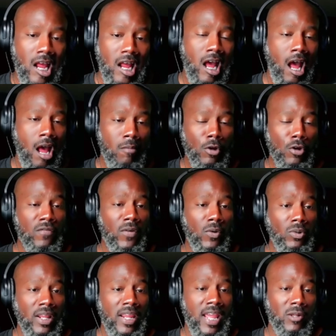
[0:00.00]
I'm going to vote the
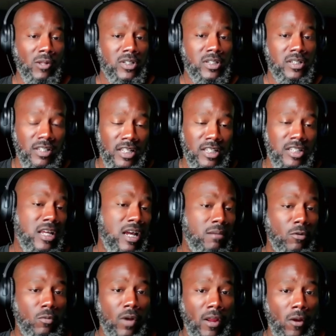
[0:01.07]
couch this time
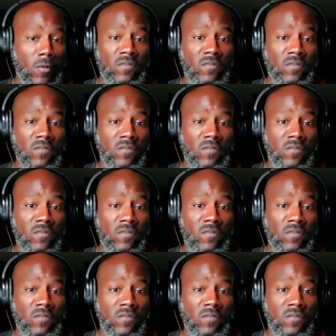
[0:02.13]
around.